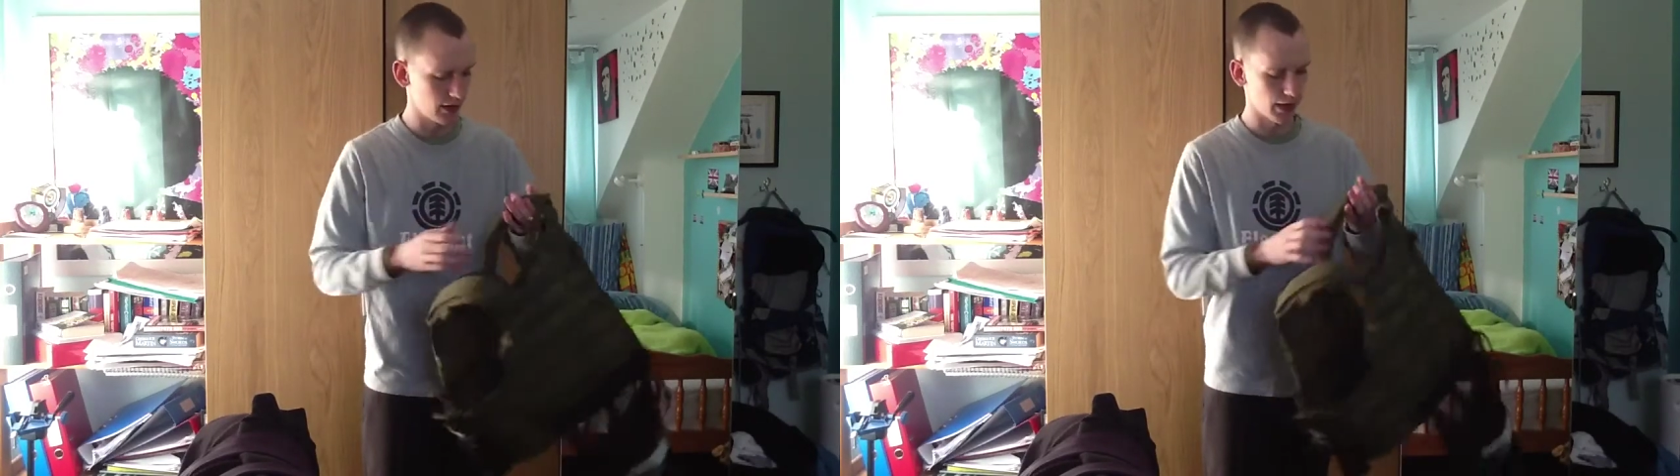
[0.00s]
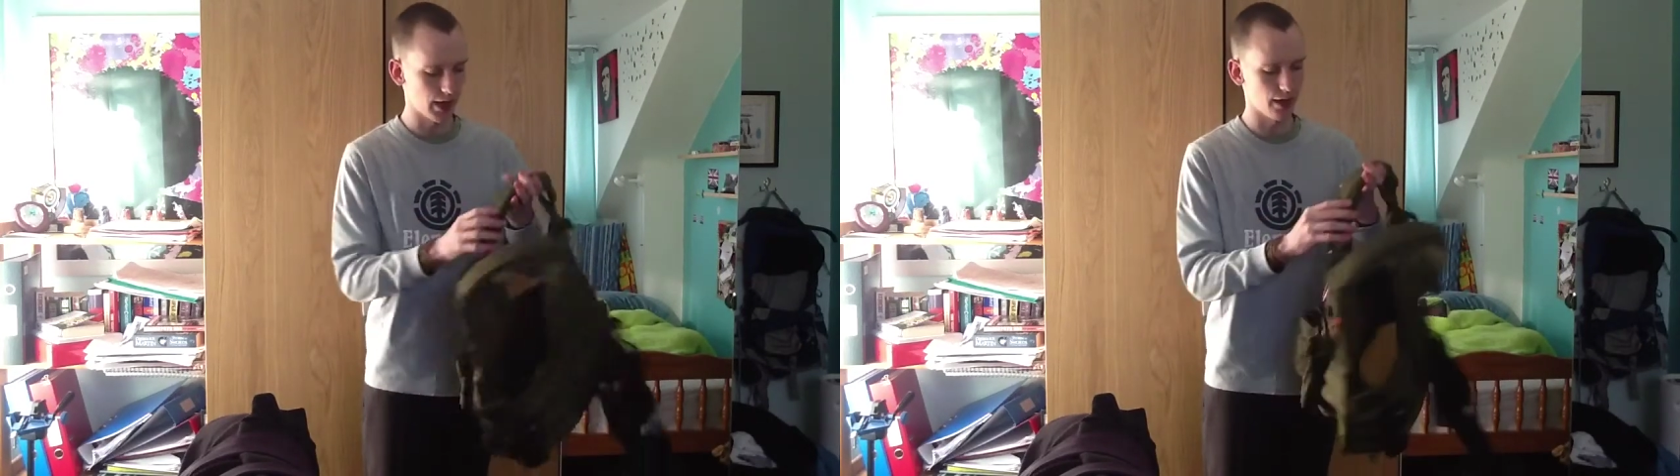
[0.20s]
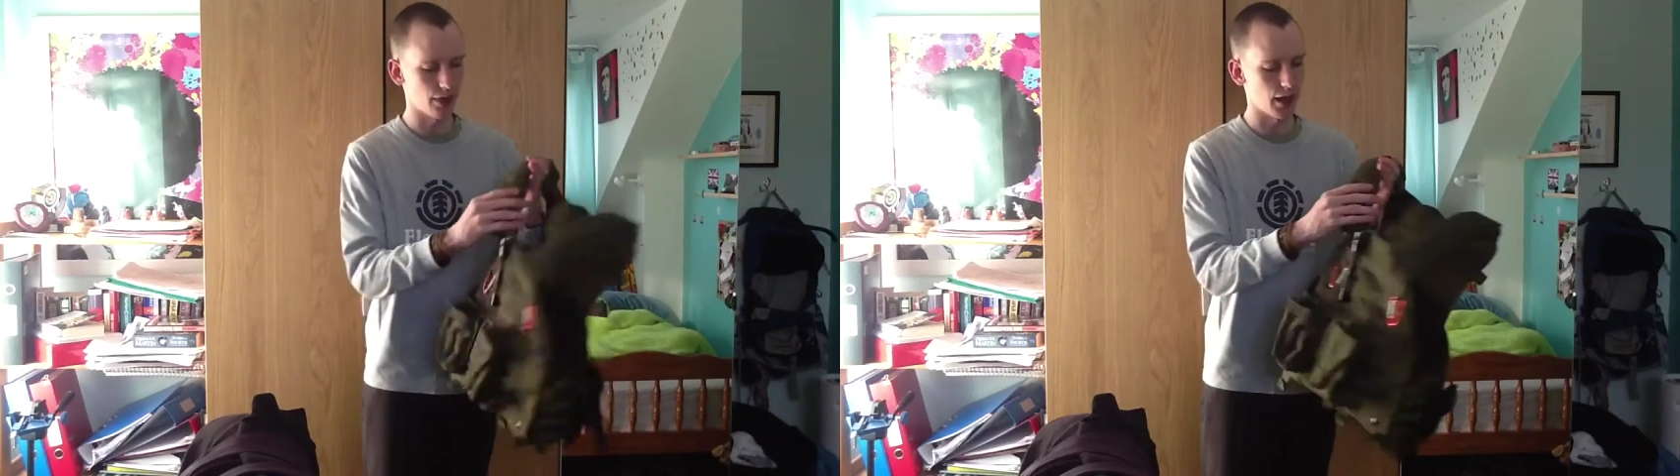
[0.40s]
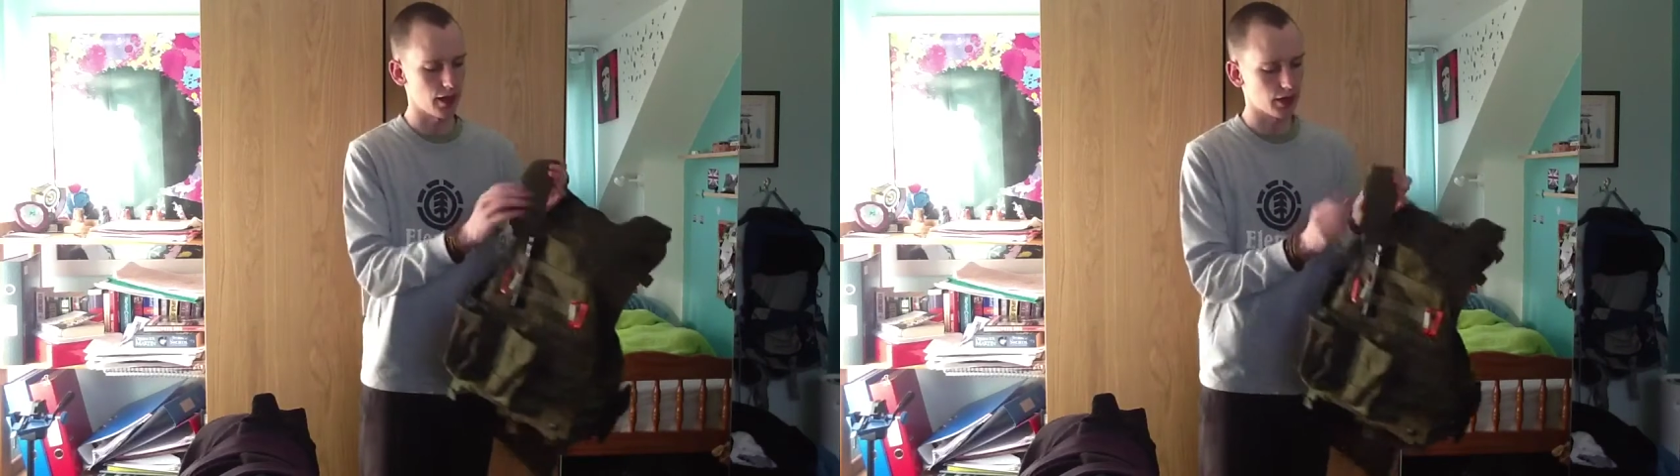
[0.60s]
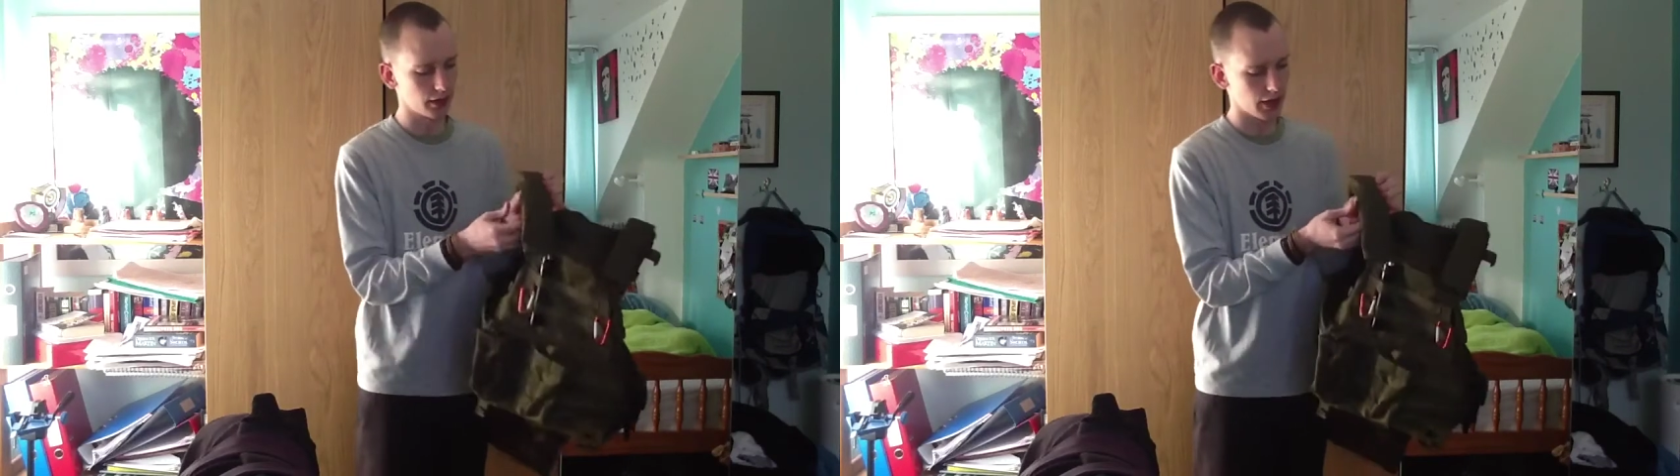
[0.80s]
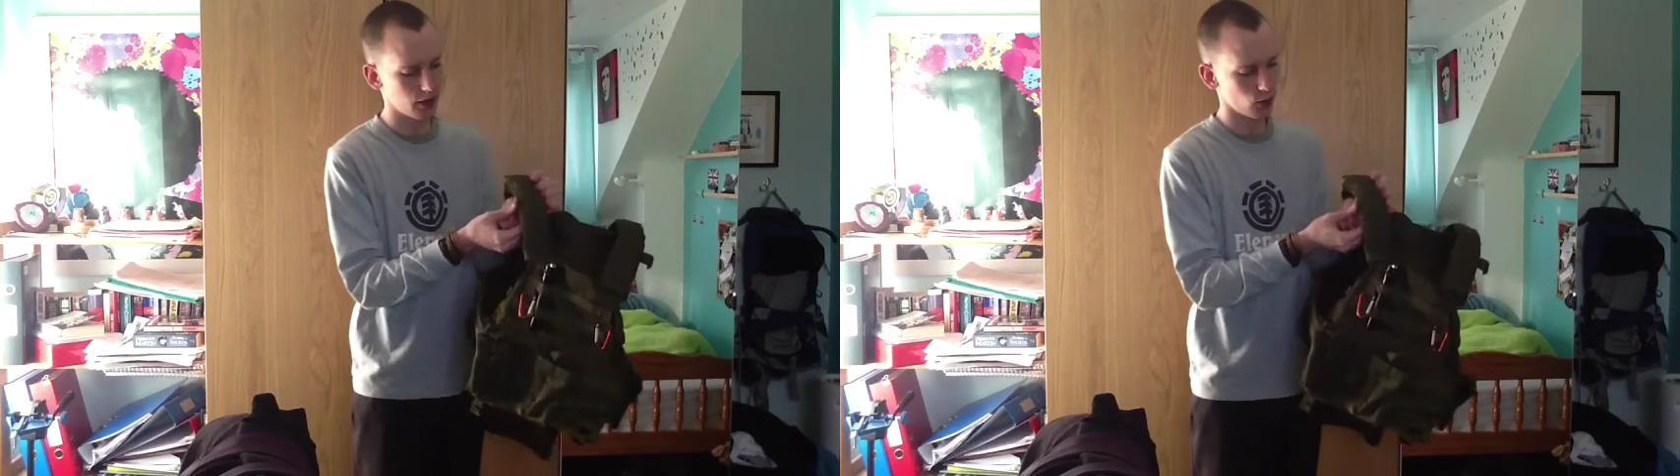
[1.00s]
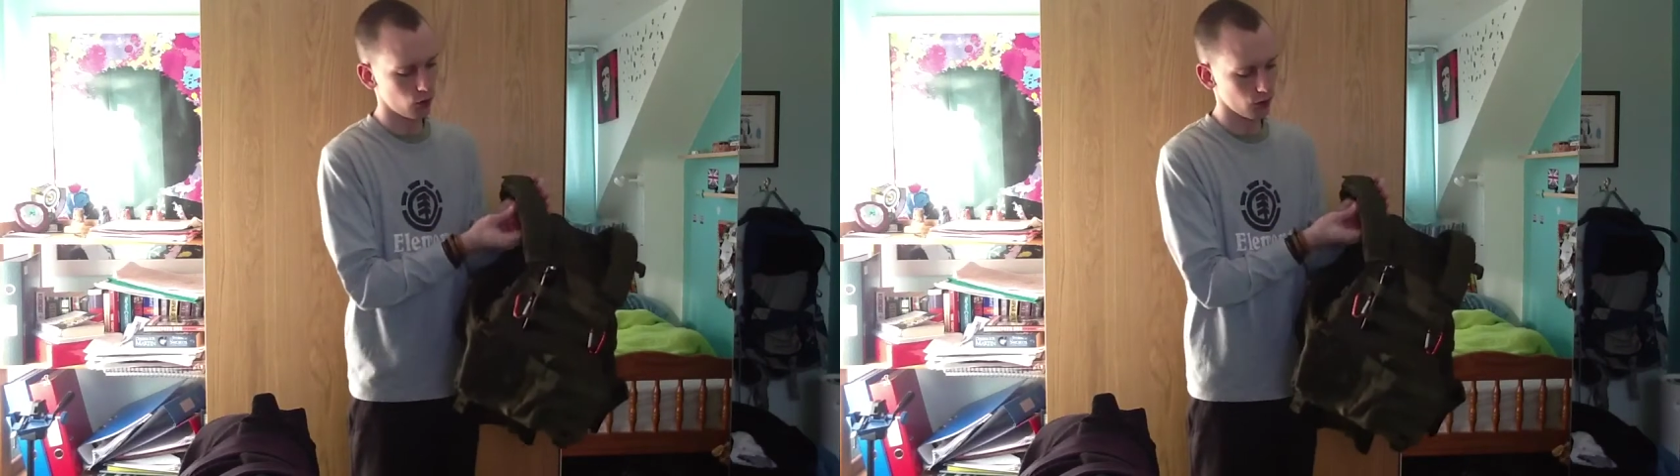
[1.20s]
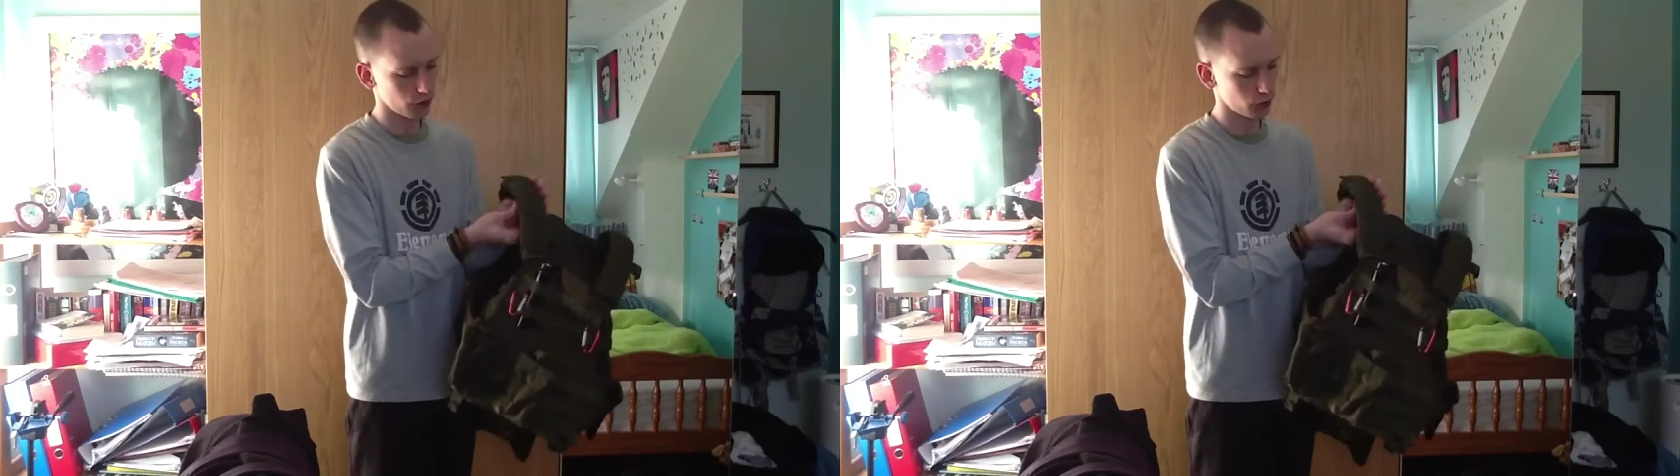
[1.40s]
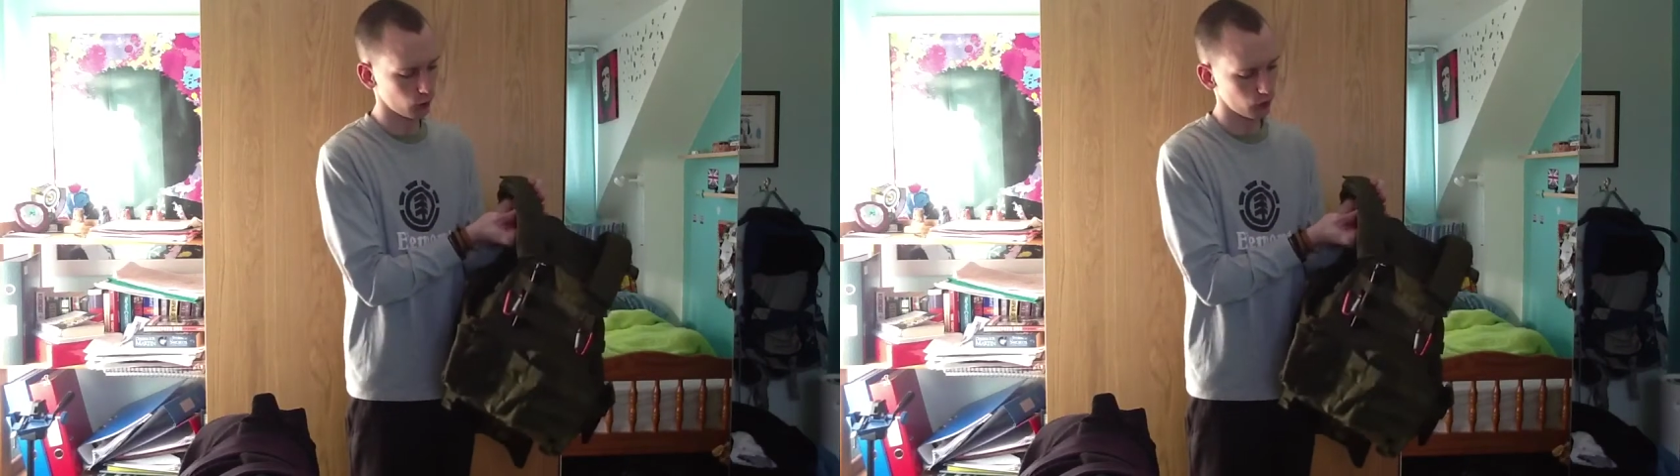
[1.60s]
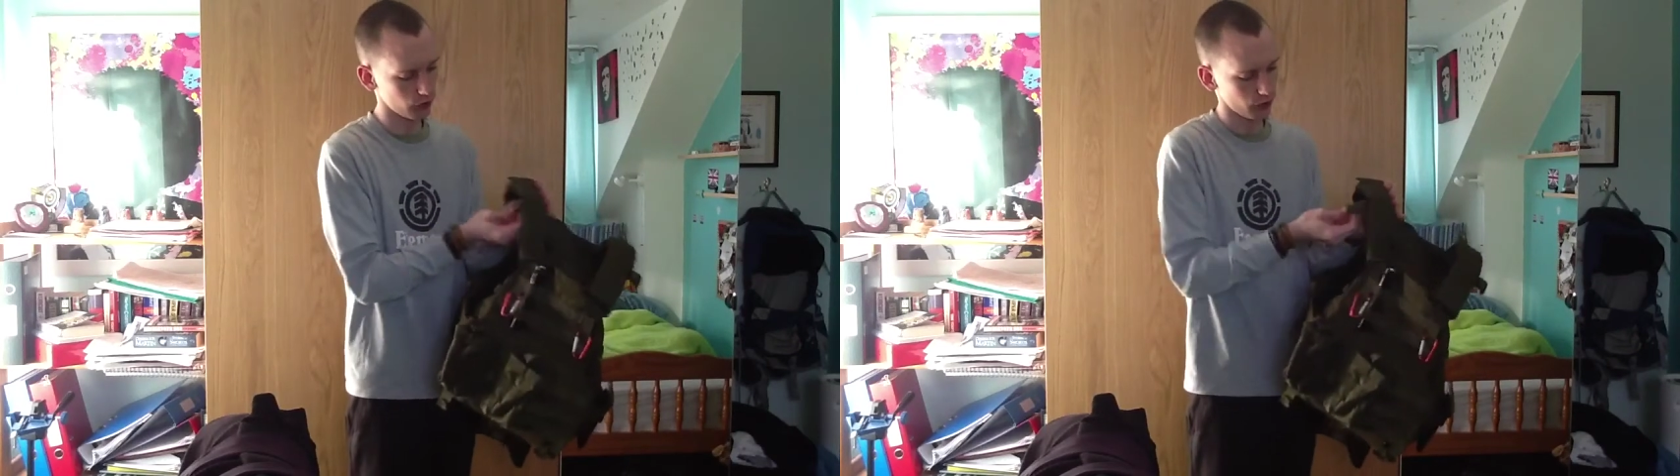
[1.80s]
And then again on the shoulders,